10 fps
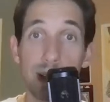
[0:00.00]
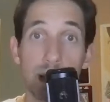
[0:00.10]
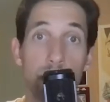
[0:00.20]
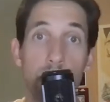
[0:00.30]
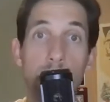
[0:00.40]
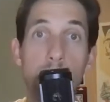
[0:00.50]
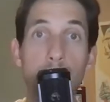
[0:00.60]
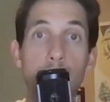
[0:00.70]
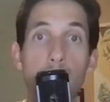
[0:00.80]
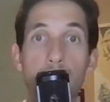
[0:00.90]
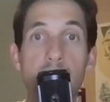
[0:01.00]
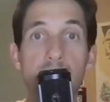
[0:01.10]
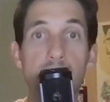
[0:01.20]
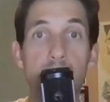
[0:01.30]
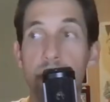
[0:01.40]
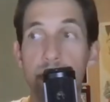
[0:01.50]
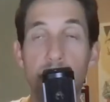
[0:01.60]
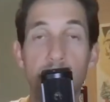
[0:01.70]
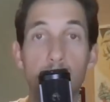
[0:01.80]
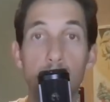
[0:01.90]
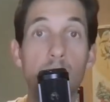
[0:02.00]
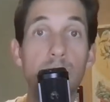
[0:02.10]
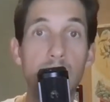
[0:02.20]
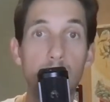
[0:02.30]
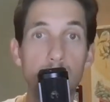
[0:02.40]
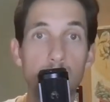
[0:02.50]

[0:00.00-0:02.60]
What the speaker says: The little mom and pop taxi driver, they get run out.